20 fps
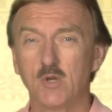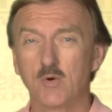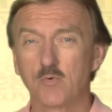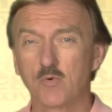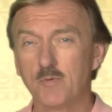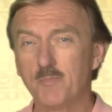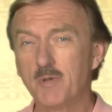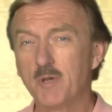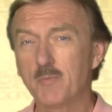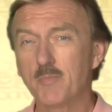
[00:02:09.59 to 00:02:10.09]

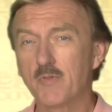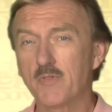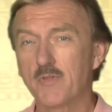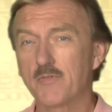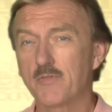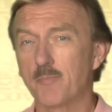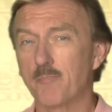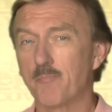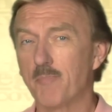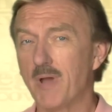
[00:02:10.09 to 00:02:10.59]
Remember
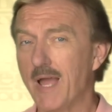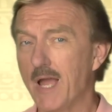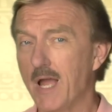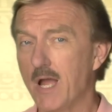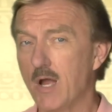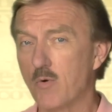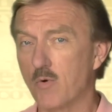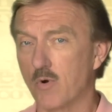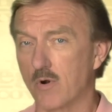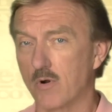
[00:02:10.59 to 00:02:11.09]
that the
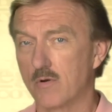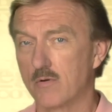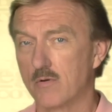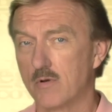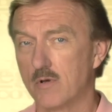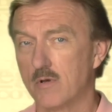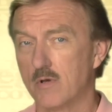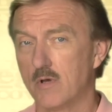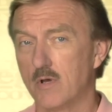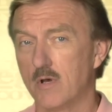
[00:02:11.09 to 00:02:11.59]
power
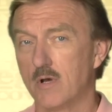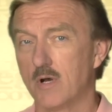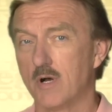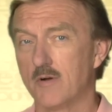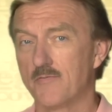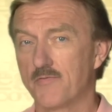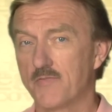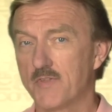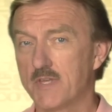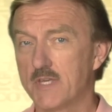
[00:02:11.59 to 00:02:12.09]

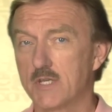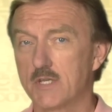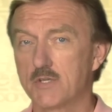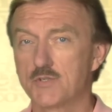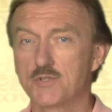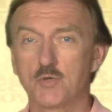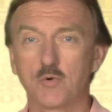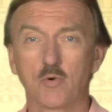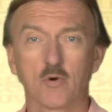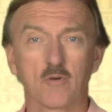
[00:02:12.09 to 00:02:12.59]
of
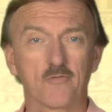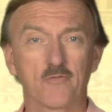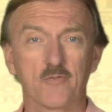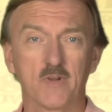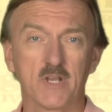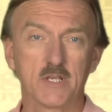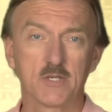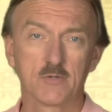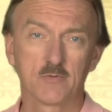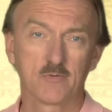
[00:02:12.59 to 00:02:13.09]
things you are
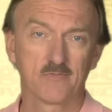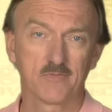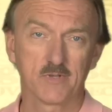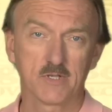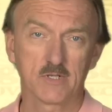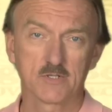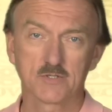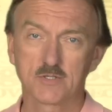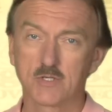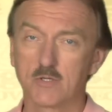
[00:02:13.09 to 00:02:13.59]
afraid to
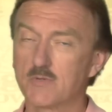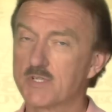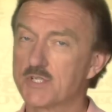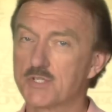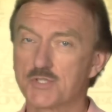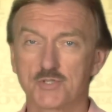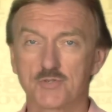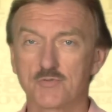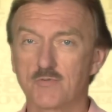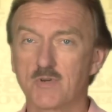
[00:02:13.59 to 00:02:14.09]
reveal is only
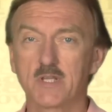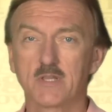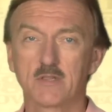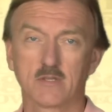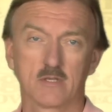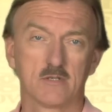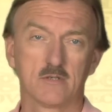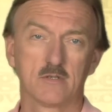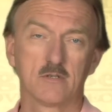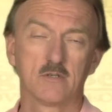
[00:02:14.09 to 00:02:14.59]

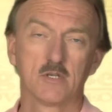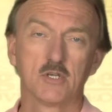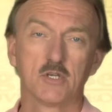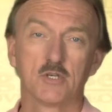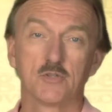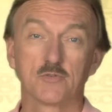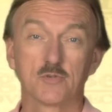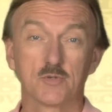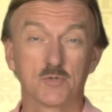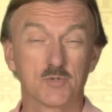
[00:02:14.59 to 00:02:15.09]
strengthened
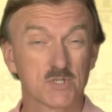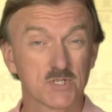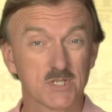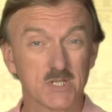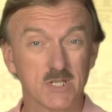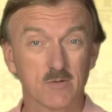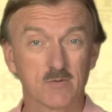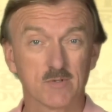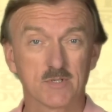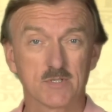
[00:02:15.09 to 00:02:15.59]
through
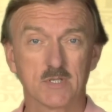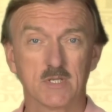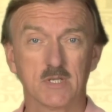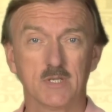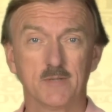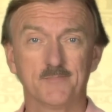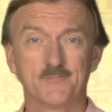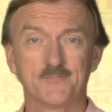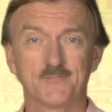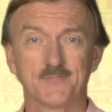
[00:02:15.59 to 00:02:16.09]

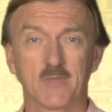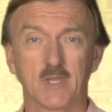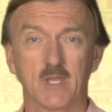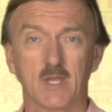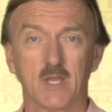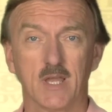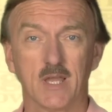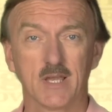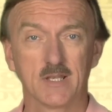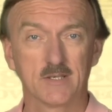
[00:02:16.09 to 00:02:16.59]
secrecy
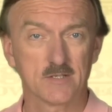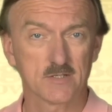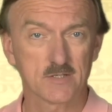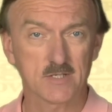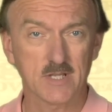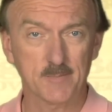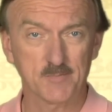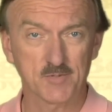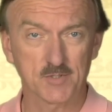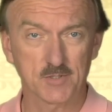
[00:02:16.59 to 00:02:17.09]
and
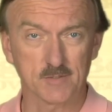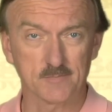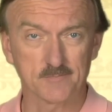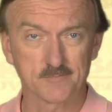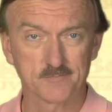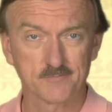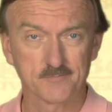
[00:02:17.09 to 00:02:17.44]
deception.